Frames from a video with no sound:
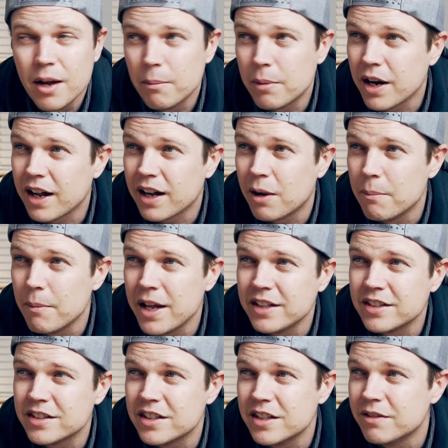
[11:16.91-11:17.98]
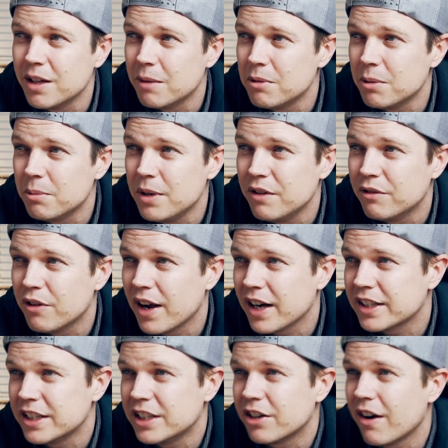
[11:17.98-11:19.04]
But I commend Steve WB for
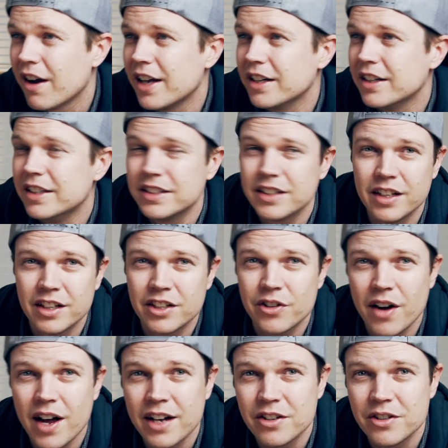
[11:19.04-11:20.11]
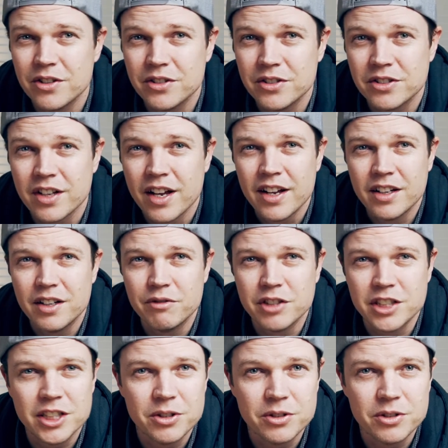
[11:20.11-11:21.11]
actually trying, and he's going to try to use DaVinci